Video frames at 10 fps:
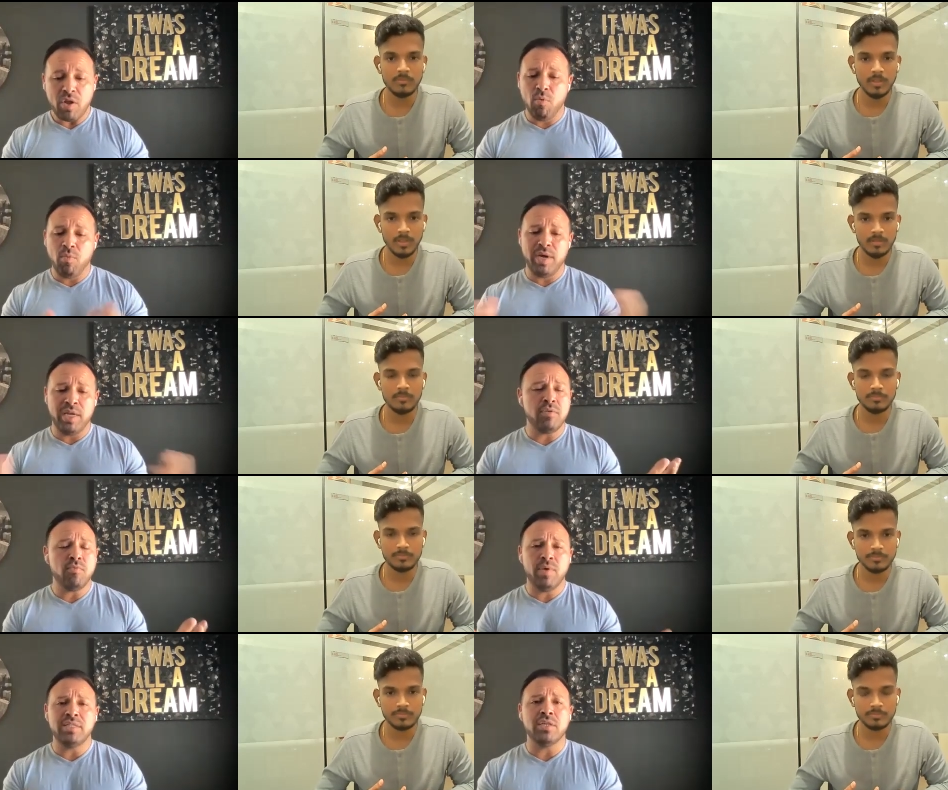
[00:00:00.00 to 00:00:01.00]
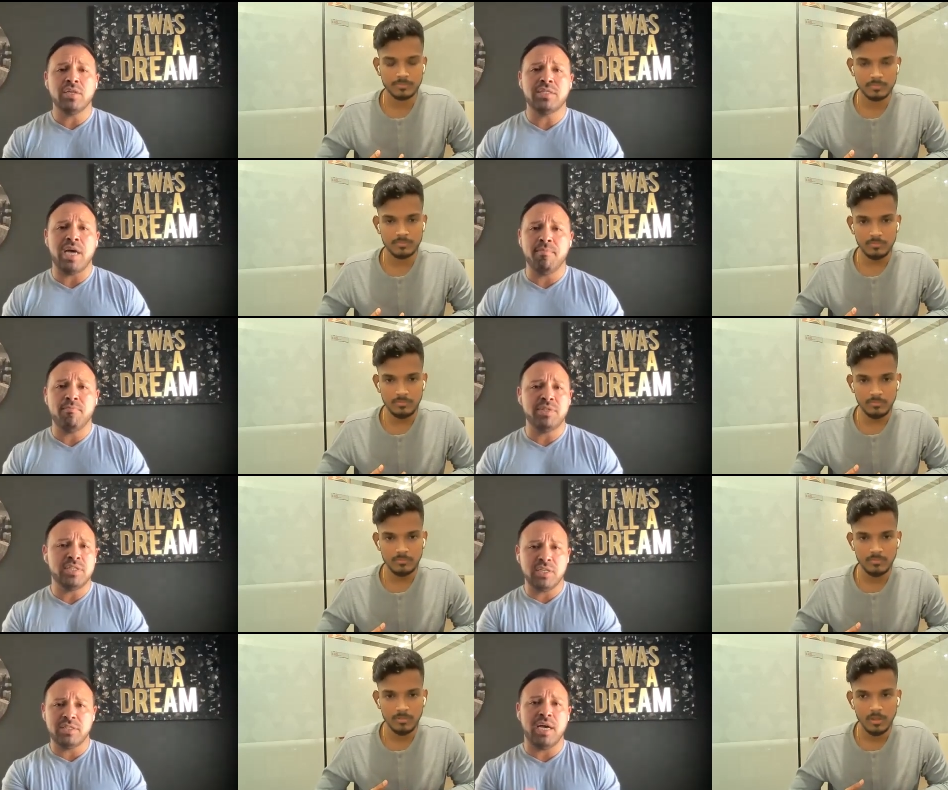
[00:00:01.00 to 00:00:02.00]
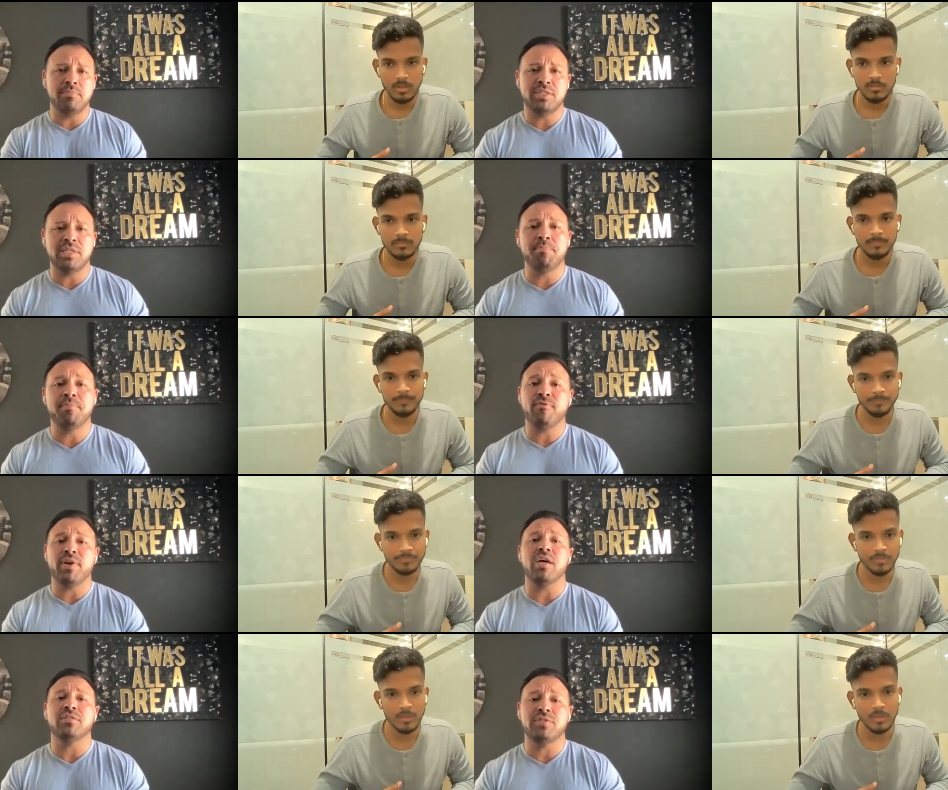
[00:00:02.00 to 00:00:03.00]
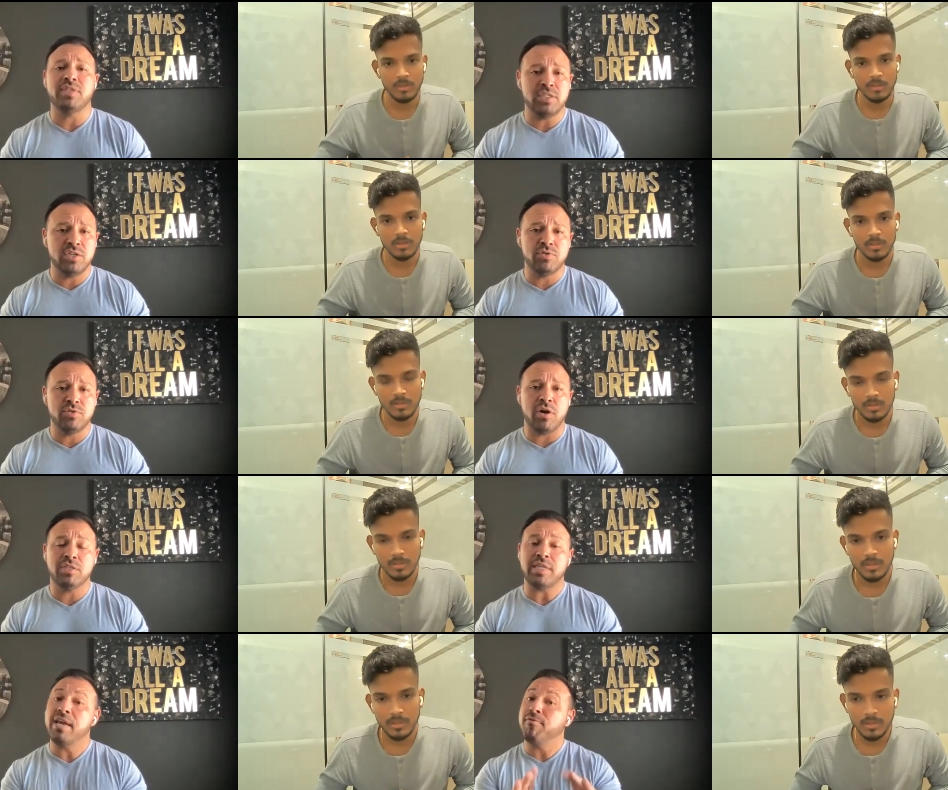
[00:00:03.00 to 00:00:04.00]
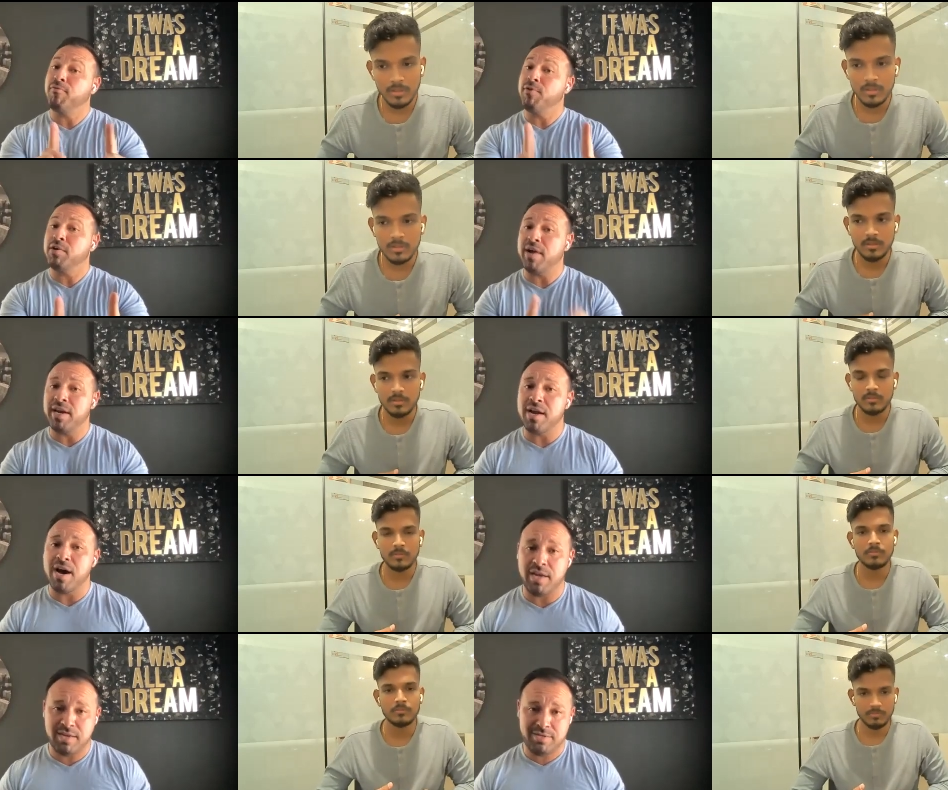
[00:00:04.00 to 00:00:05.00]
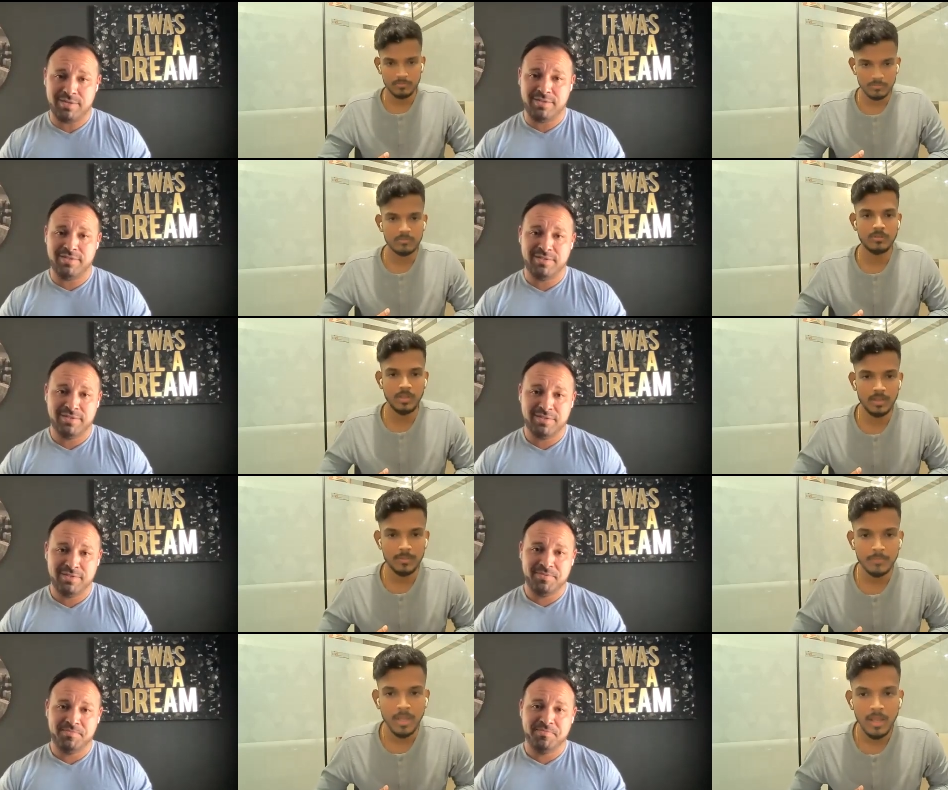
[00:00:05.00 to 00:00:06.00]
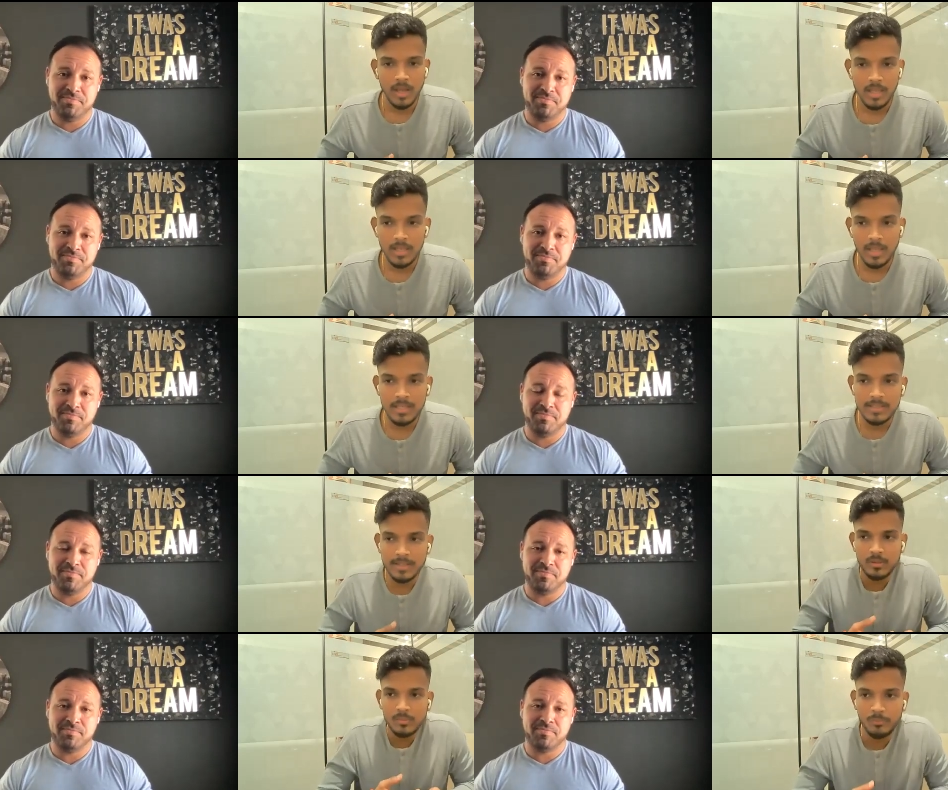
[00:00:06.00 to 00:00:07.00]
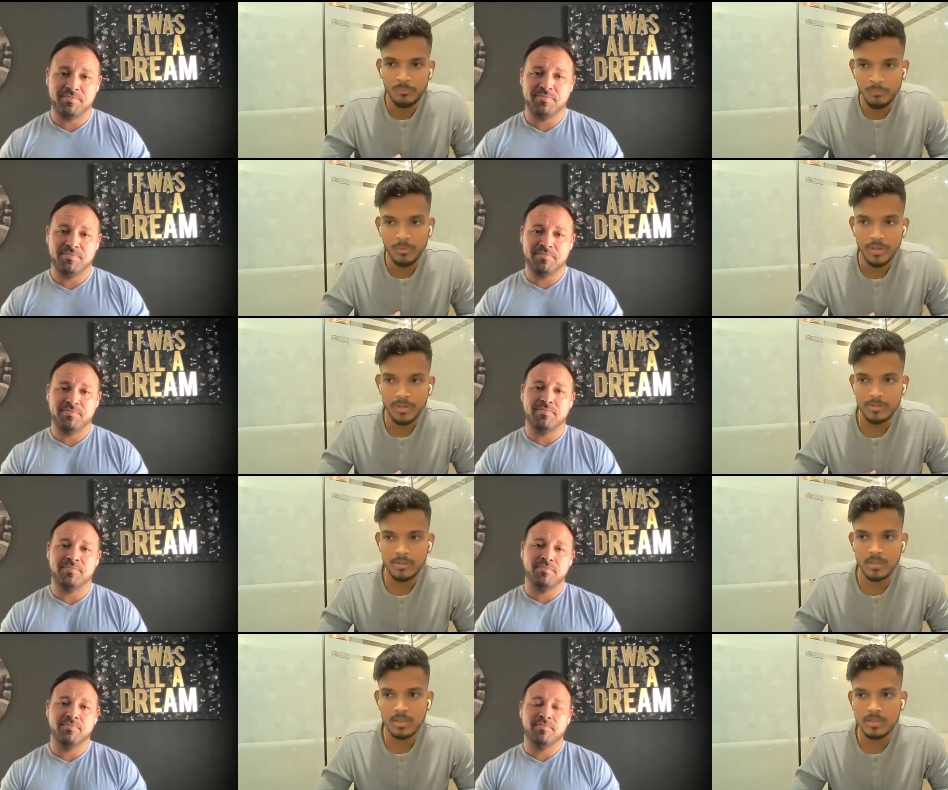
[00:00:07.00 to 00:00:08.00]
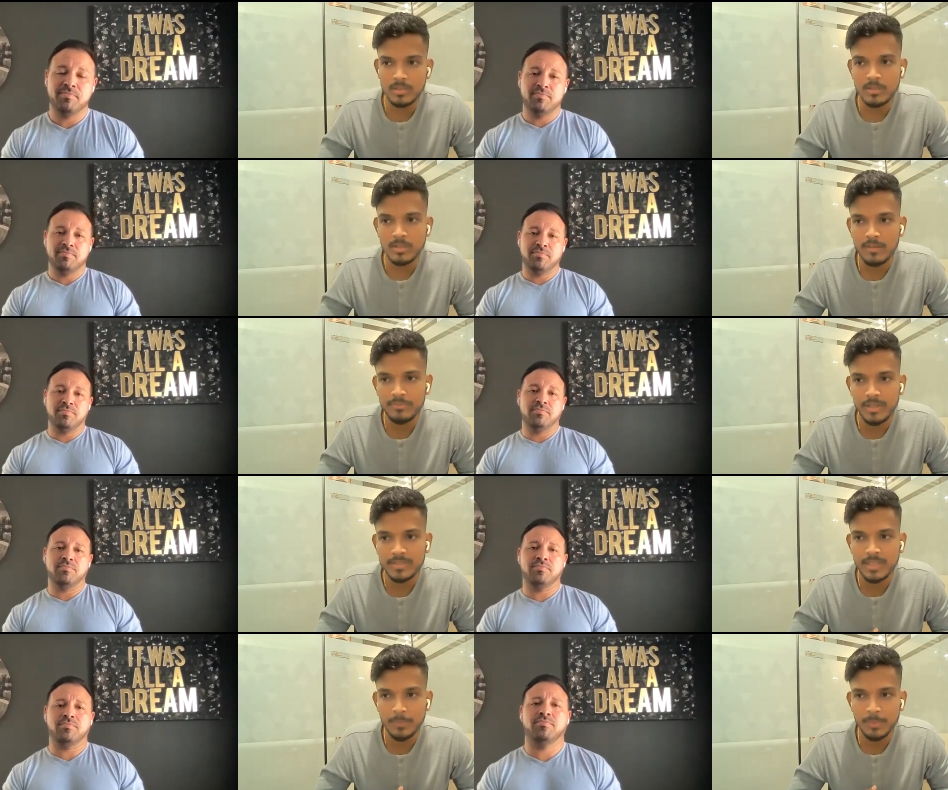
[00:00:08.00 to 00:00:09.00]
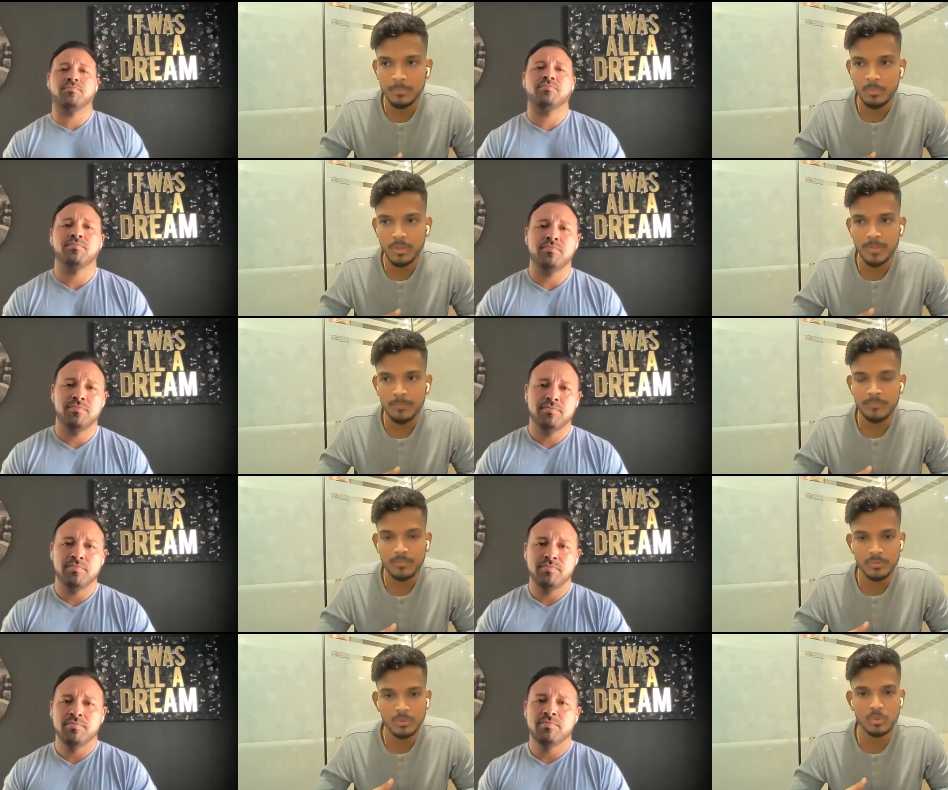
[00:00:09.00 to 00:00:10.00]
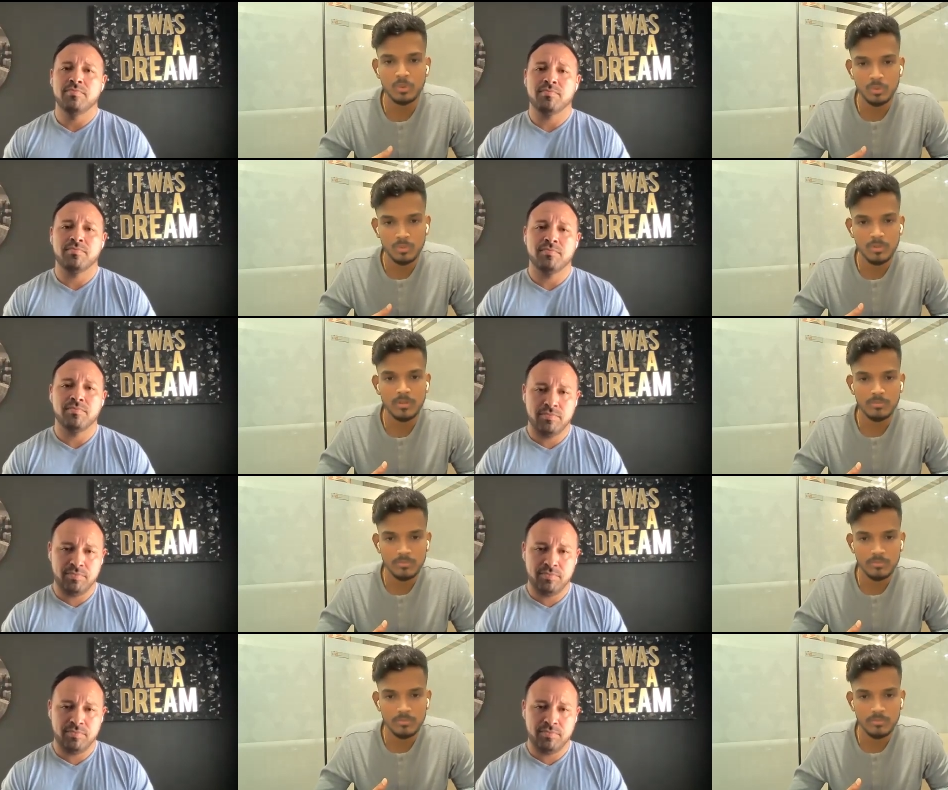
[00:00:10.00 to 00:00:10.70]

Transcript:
Speaker 1: yeah. When when's a good time? When's a good time to set up a free consultation, no charge, and a free credit audit?
Speaker 2: Yeah, I'll I'll get off work uh, at five thirty p.m. today. So,